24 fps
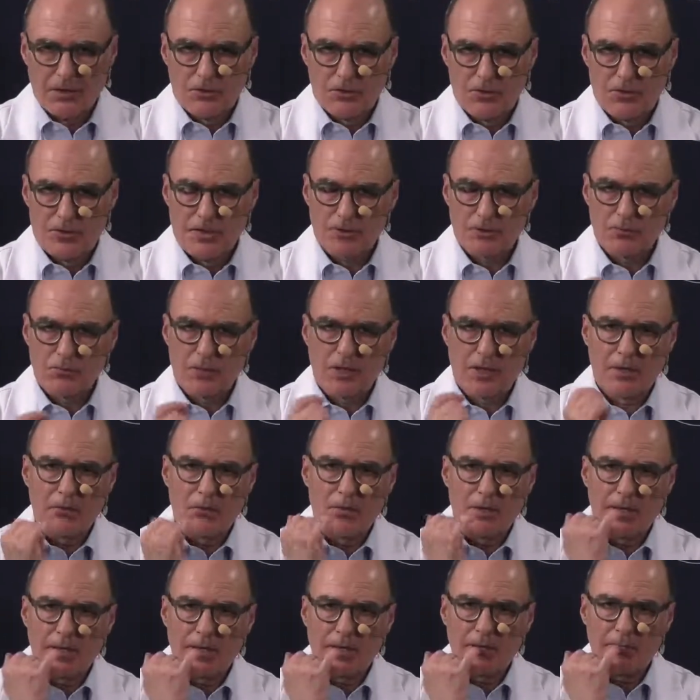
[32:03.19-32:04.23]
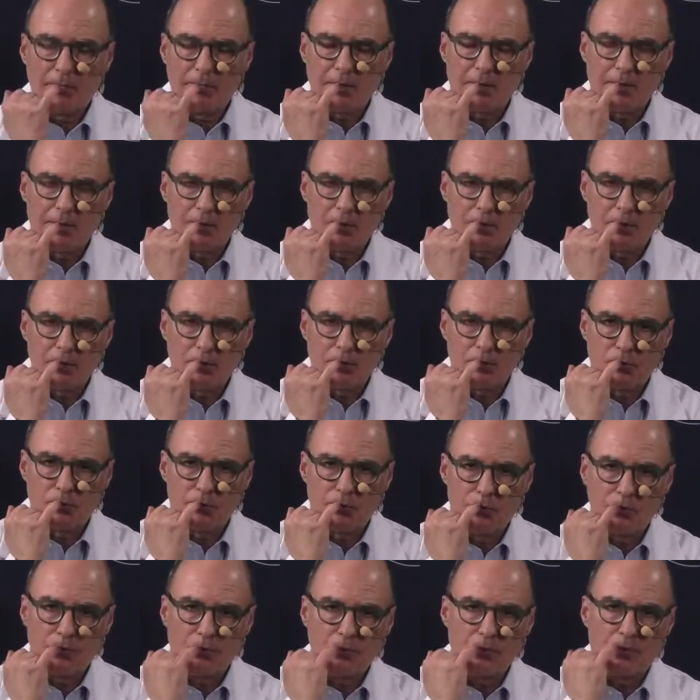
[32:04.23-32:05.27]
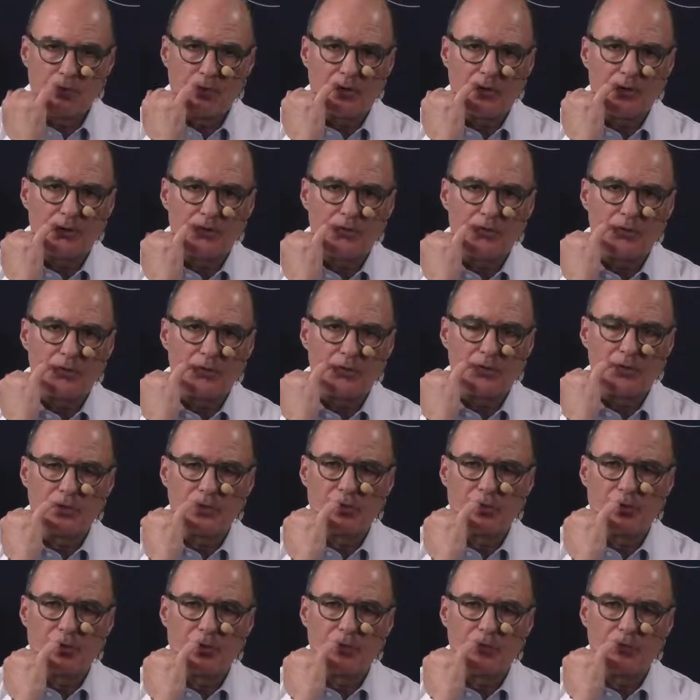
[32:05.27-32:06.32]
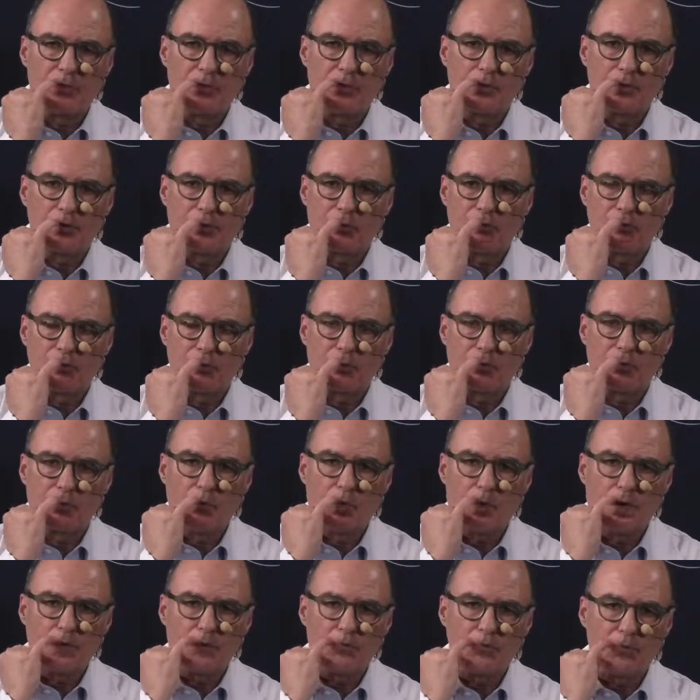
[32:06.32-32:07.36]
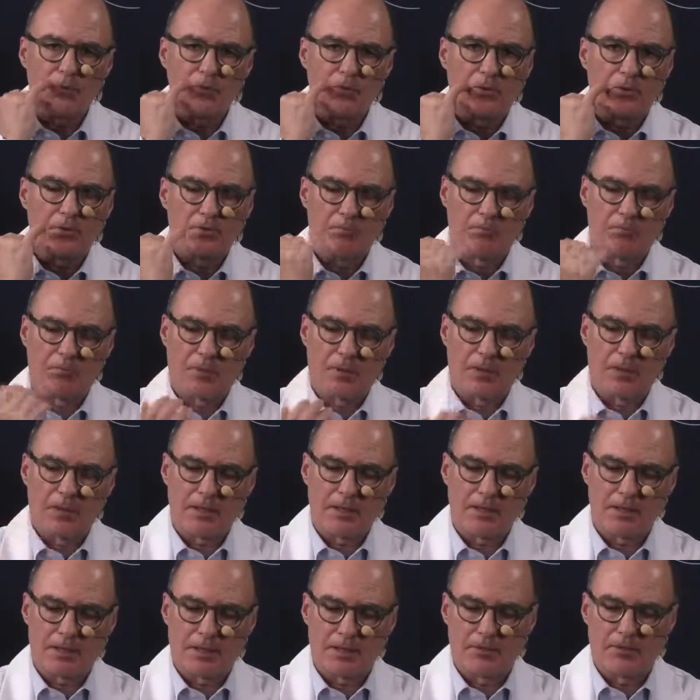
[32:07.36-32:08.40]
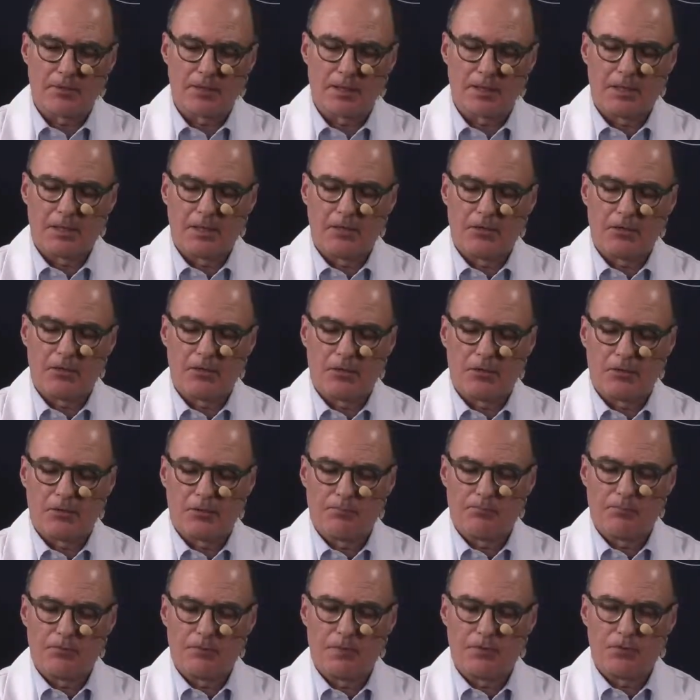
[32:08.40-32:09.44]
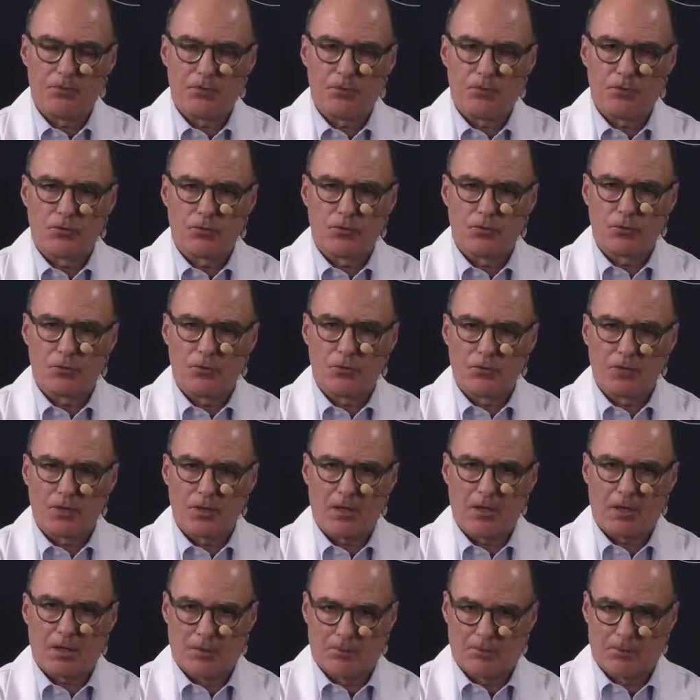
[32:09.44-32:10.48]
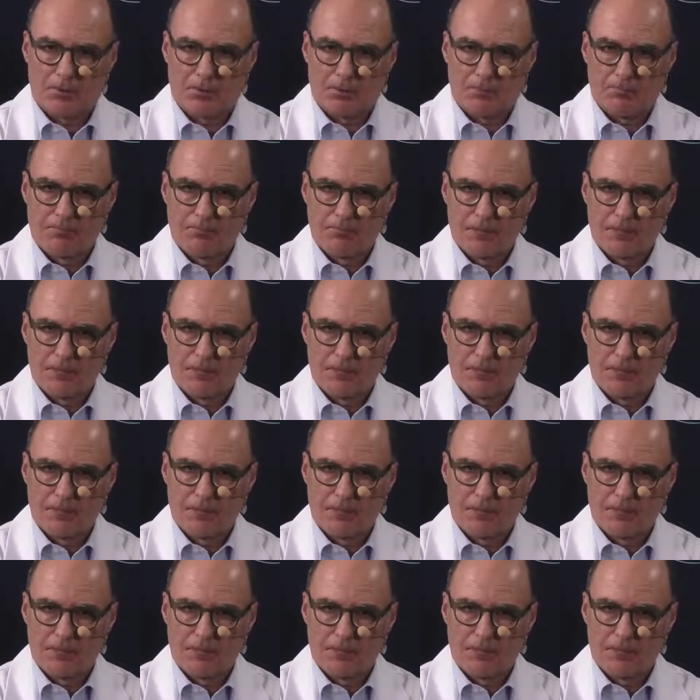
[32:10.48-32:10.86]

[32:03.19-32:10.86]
So that's why when I want to be, over the wide roll, my cannula need to look up.